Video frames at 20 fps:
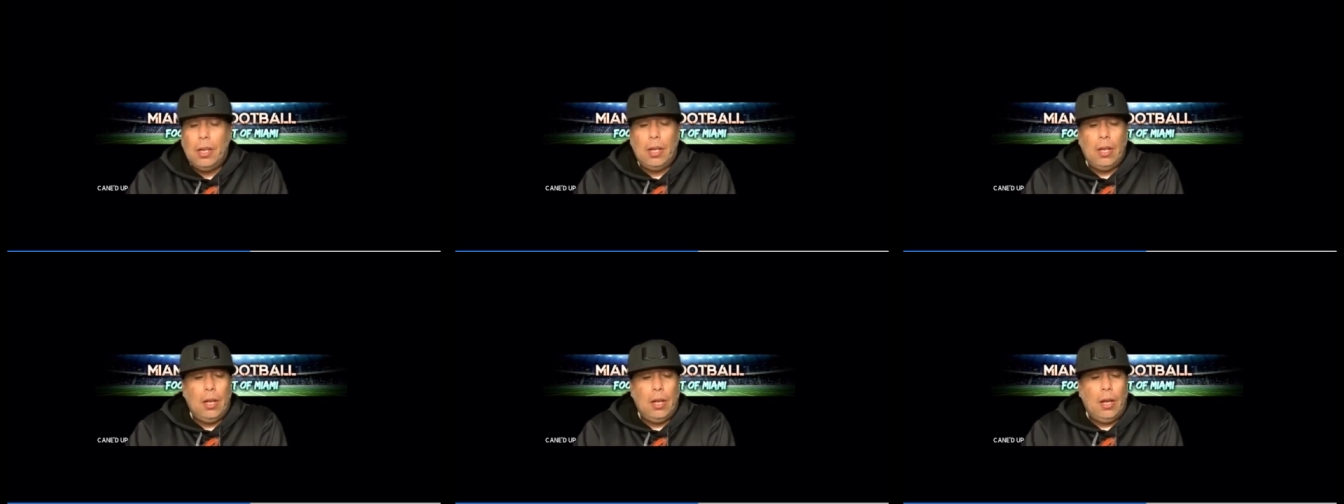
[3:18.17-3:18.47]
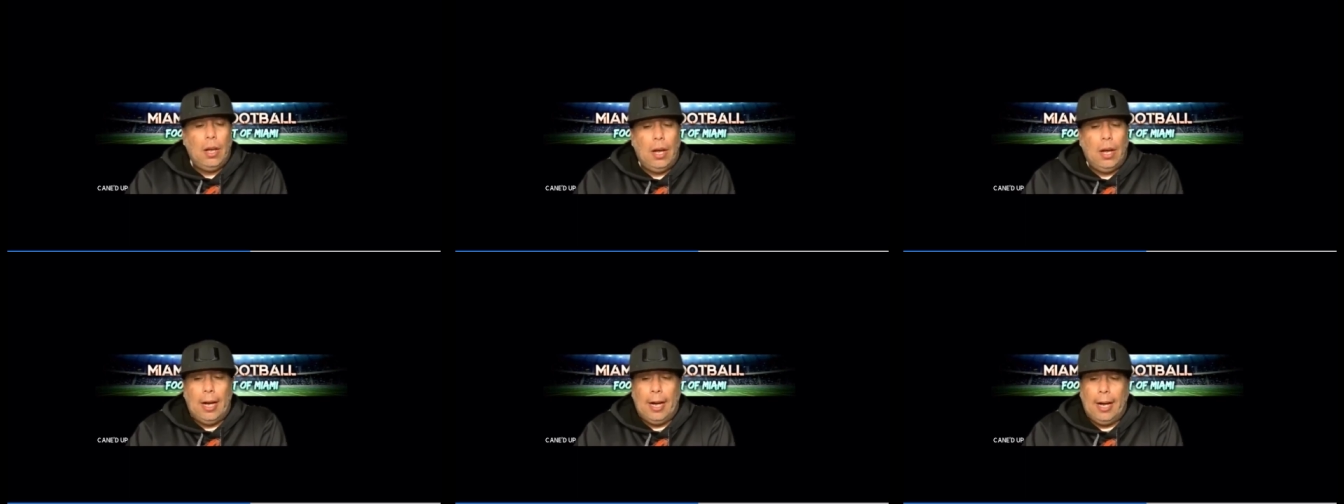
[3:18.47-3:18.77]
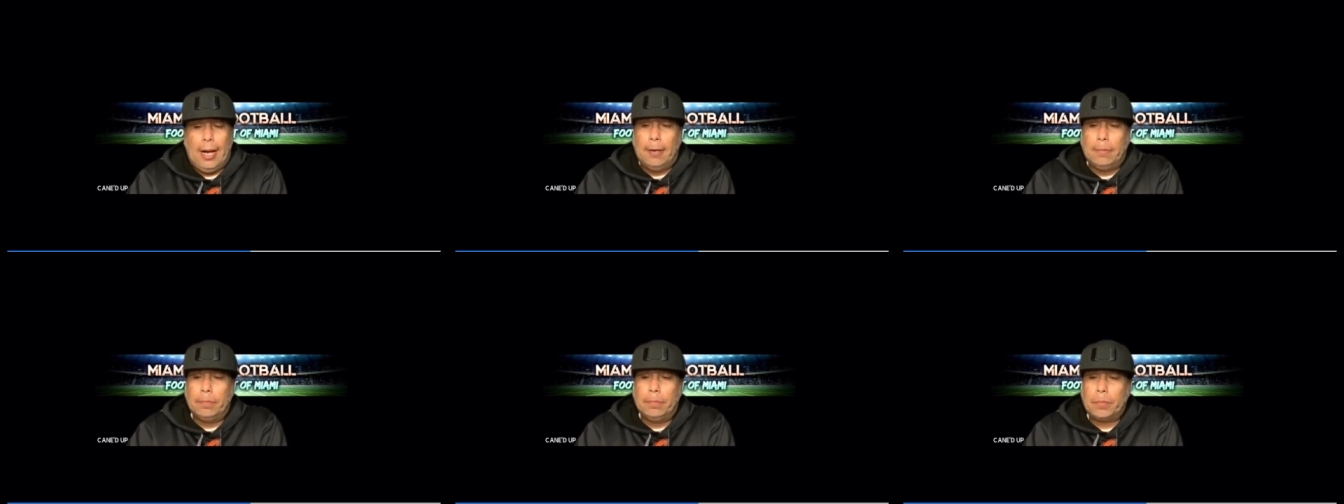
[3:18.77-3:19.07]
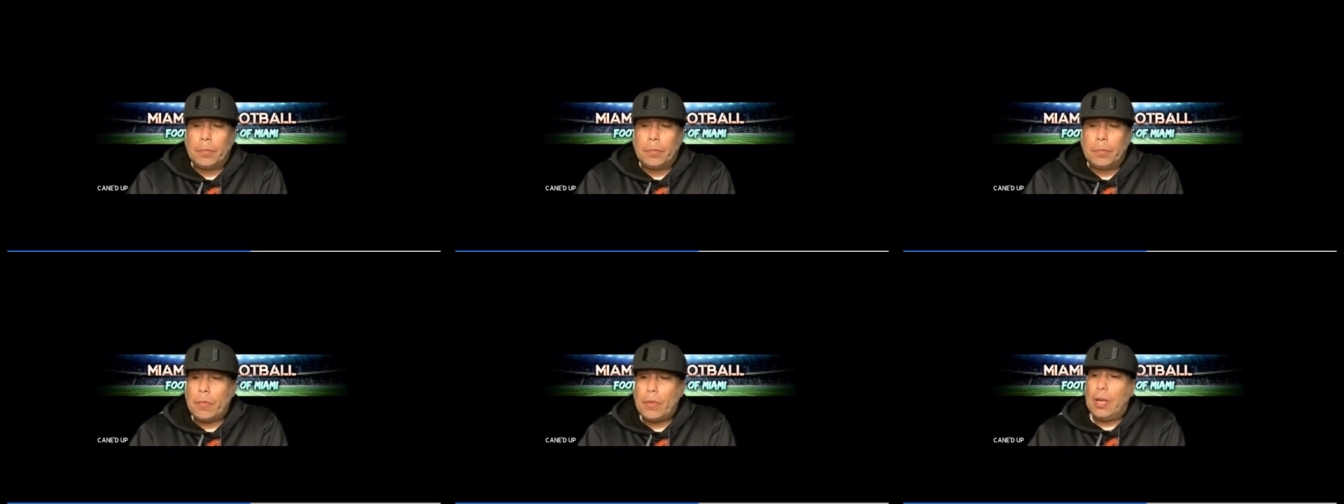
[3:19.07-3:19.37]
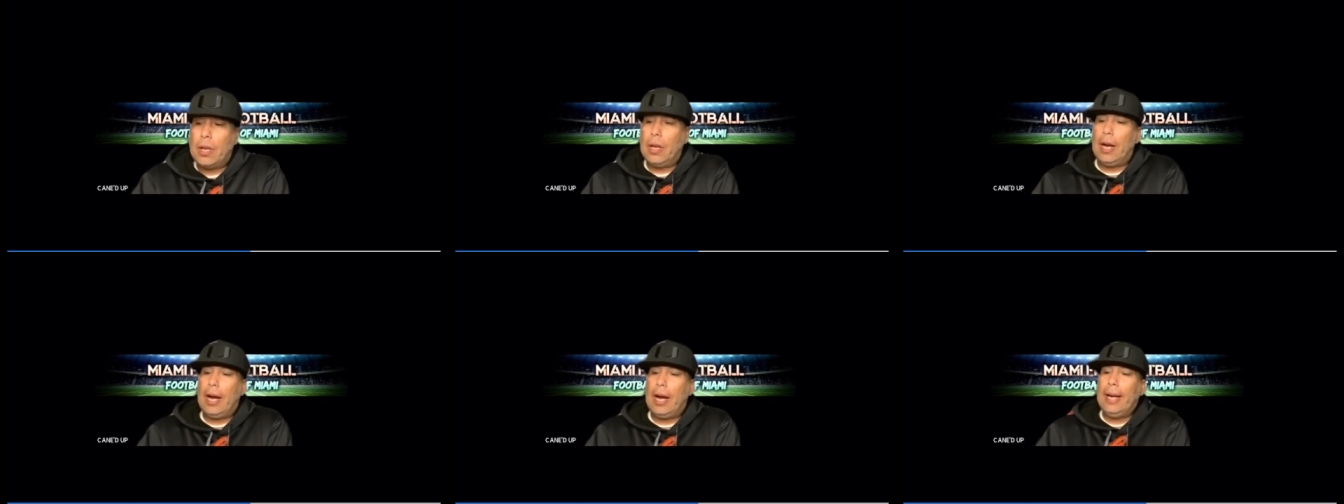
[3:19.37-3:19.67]
Um,
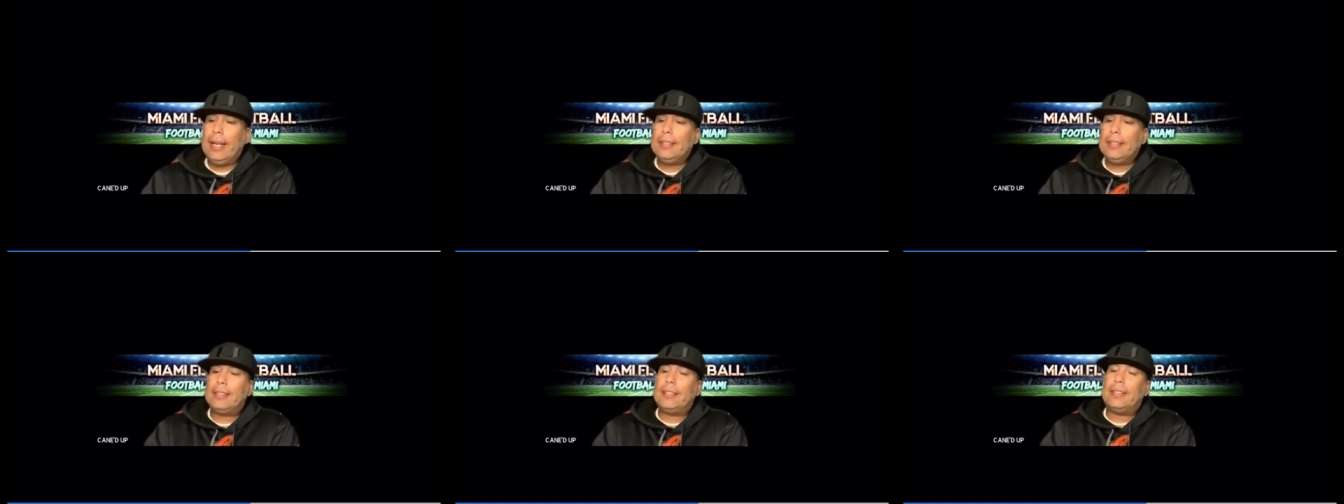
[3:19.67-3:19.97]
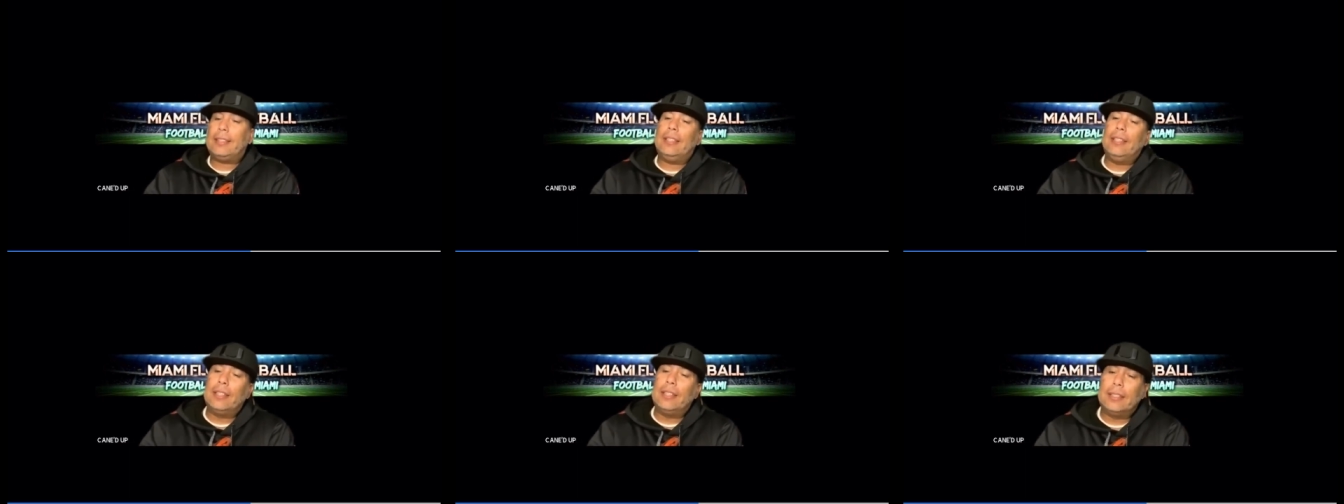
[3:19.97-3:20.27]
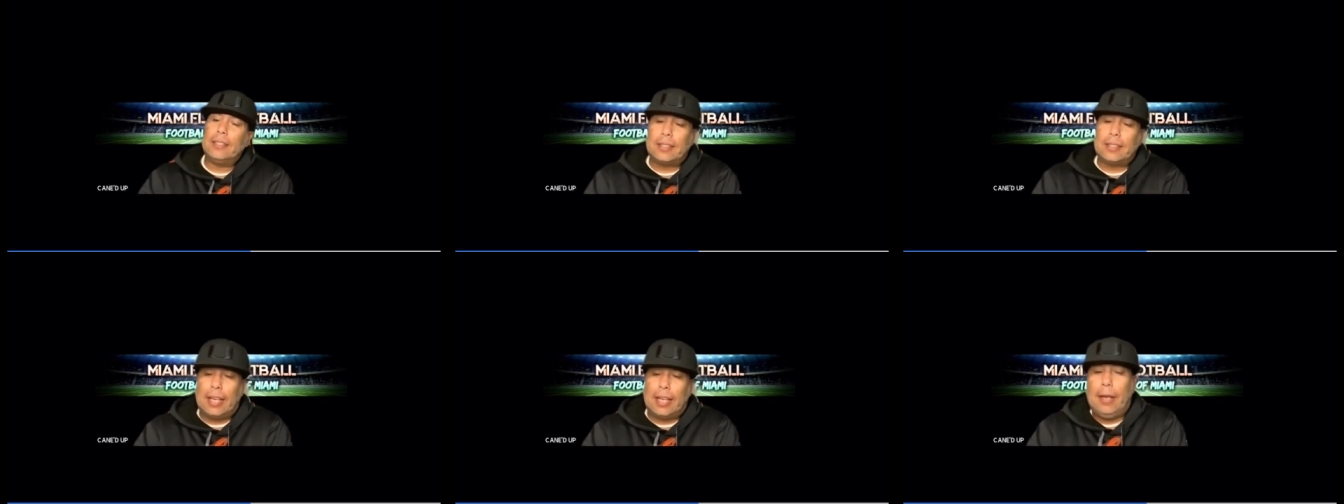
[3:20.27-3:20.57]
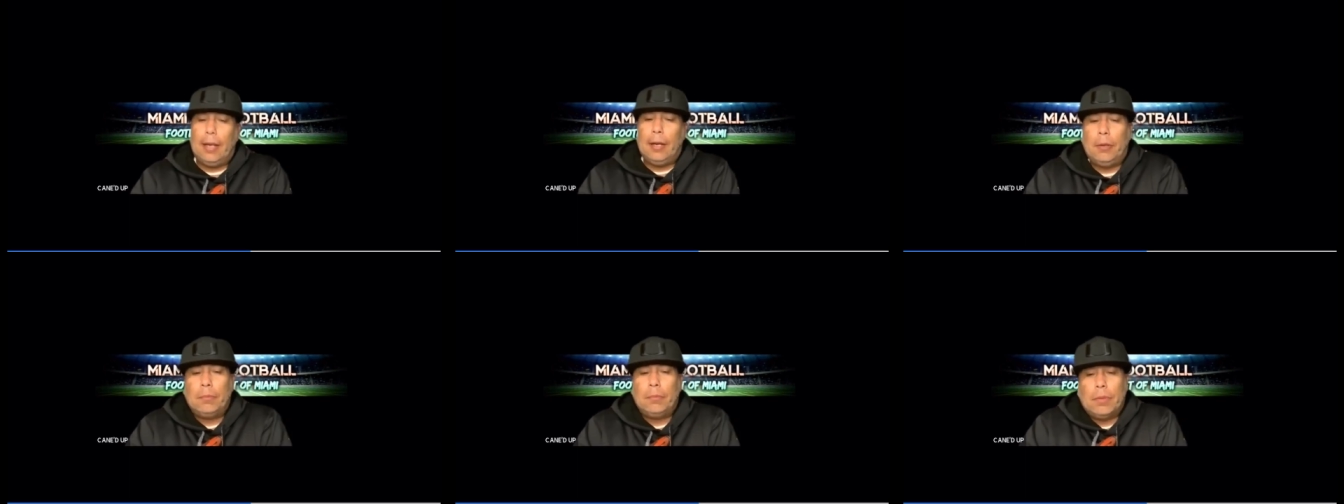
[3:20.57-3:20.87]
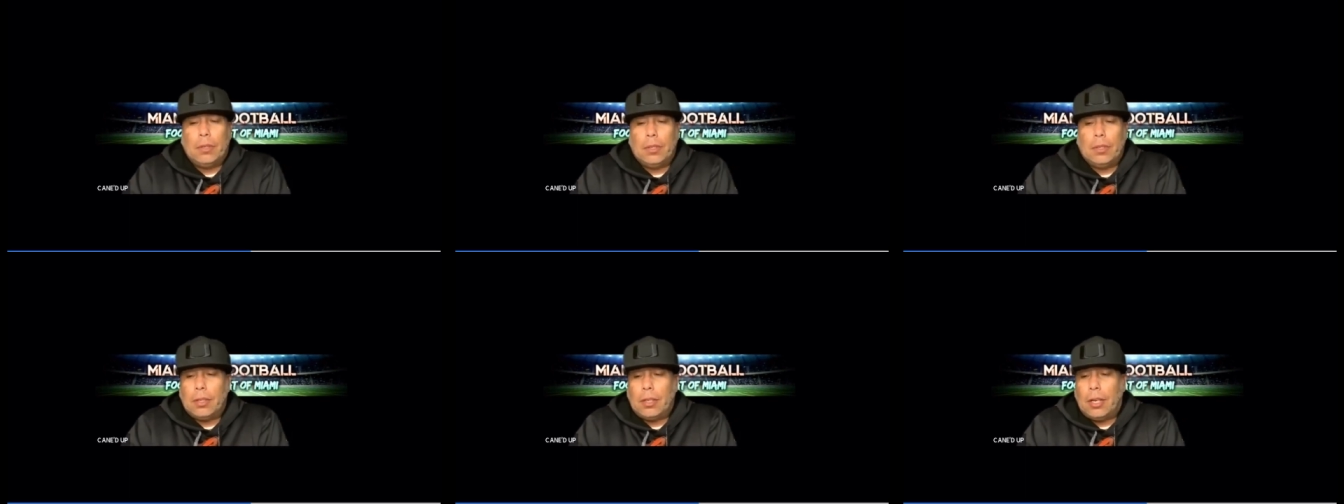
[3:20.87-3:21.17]
I see this game
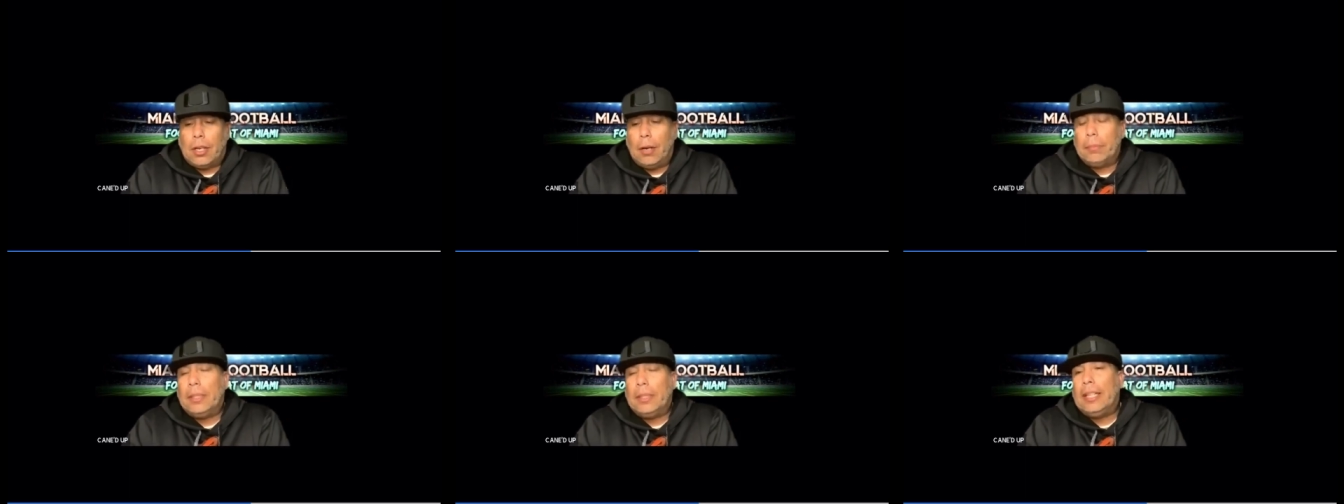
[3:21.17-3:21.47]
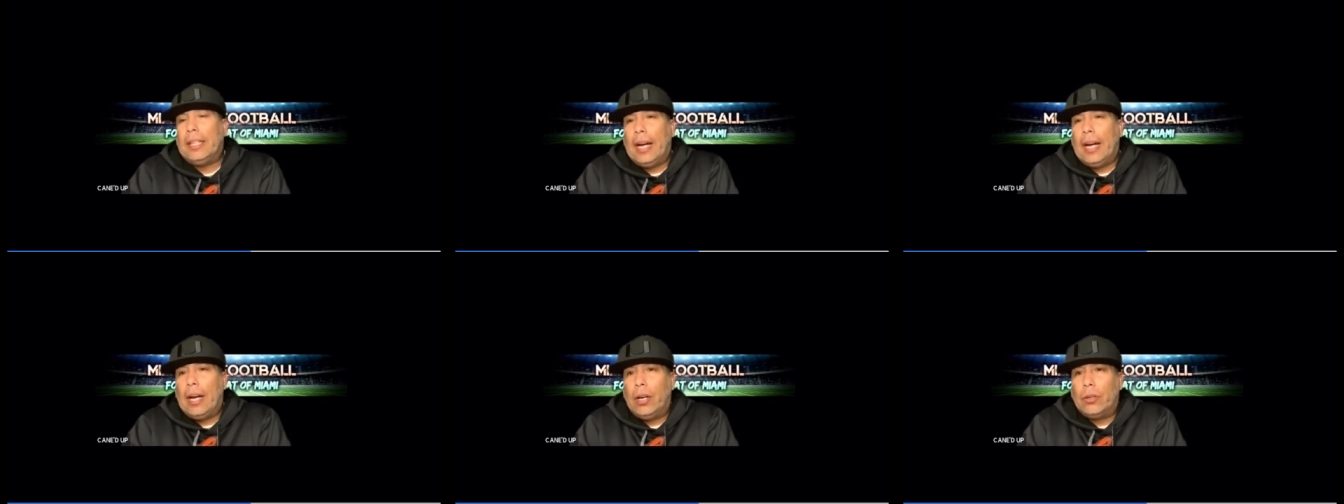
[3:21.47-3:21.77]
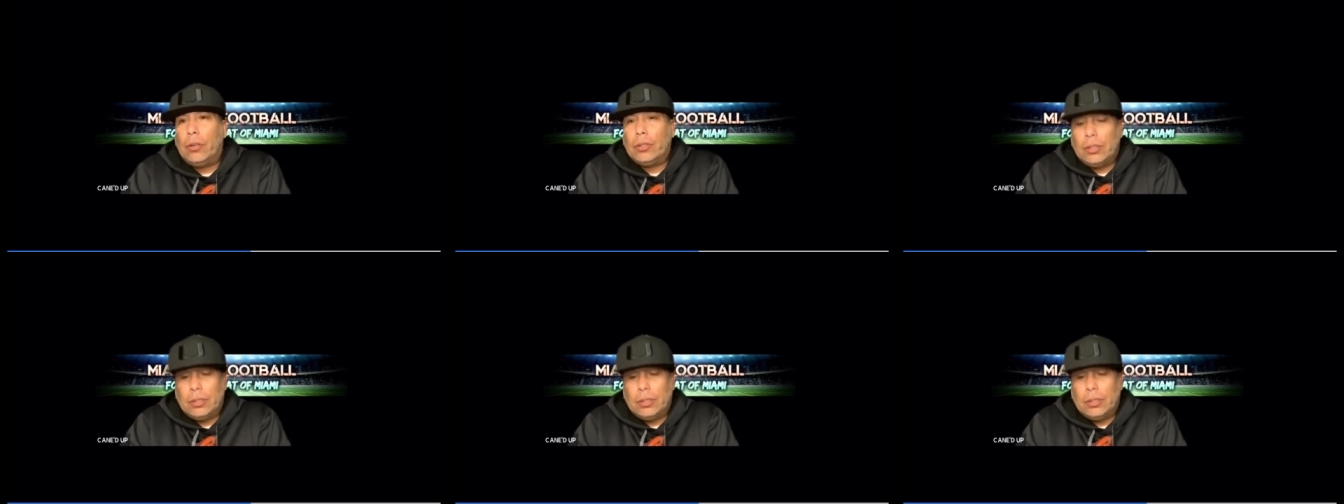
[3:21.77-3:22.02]
coming down